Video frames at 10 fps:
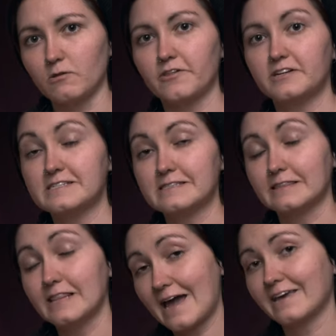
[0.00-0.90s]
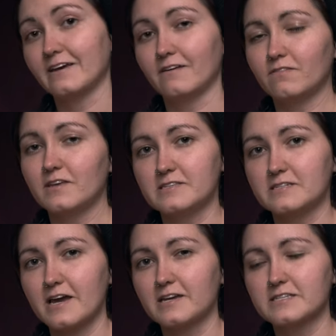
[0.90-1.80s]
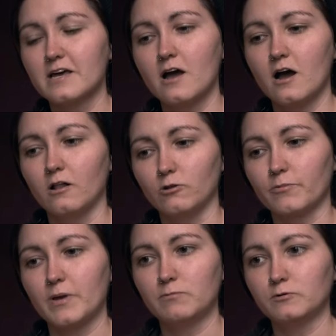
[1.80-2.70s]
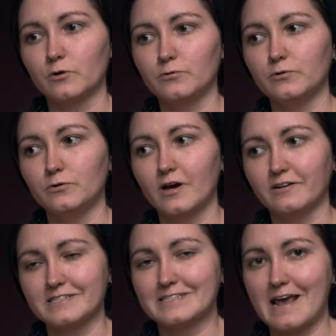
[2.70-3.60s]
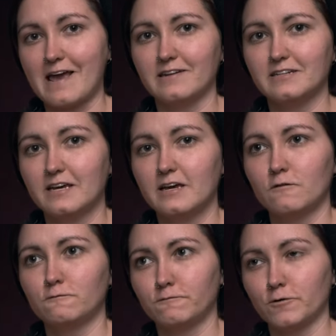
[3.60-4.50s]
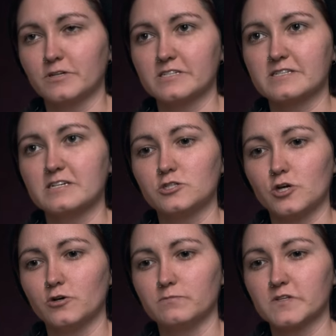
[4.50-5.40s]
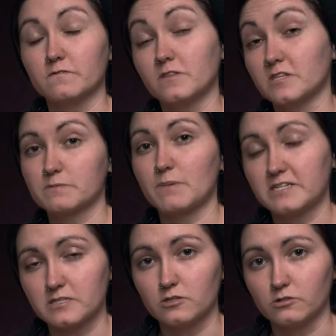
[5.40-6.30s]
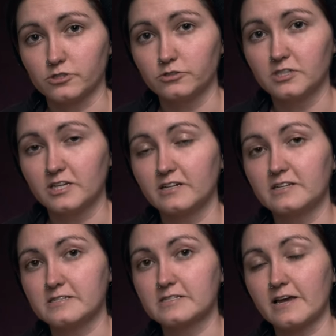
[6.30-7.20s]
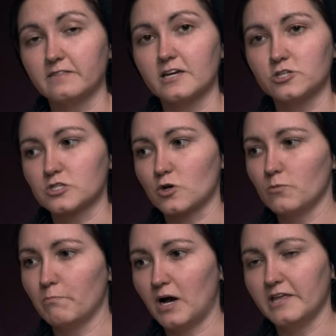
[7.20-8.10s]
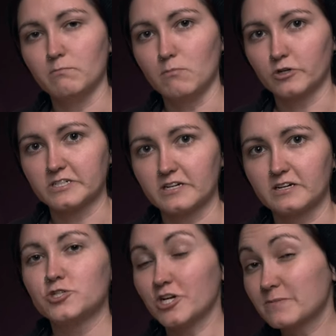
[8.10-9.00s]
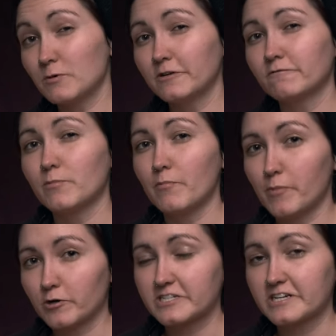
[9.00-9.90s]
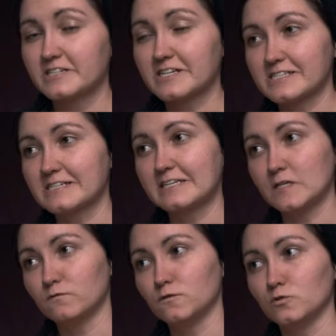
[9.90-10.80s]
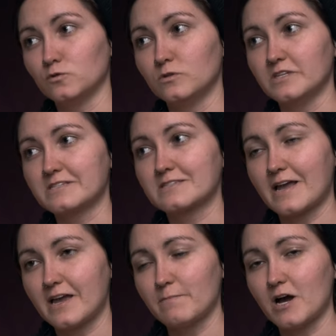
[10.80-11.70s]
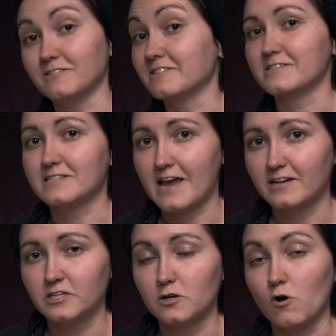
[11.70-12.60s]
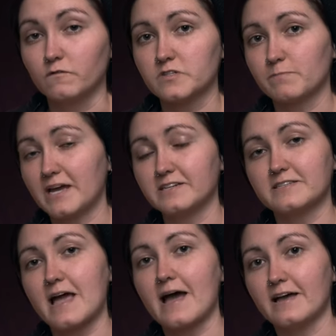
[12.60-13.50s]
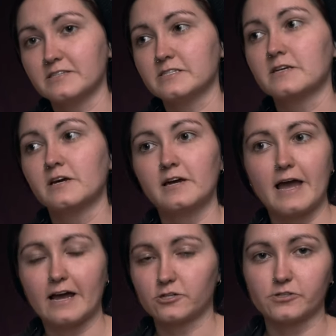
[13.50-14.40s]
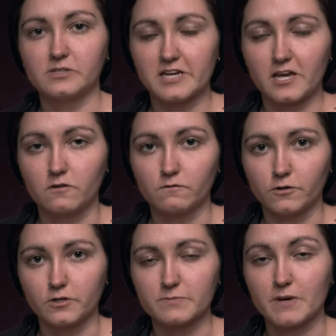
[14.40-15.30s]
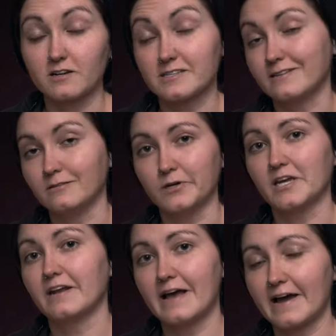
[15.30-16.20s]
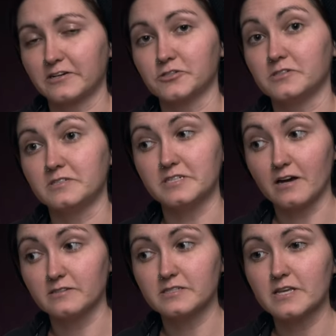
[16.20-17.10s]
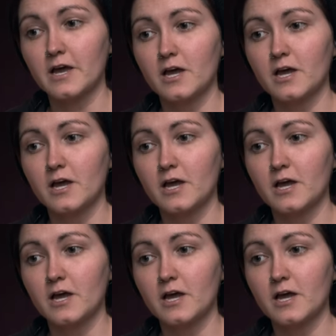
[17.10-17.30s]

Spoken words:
that is lacking these days. A lot of people don't understand focus in terms of the space that you're shooting in. Instead, they just go by the monitor. Just pulling from a monitor doesn't give you the same understanding of space as actually taking focus marks and looking at action does.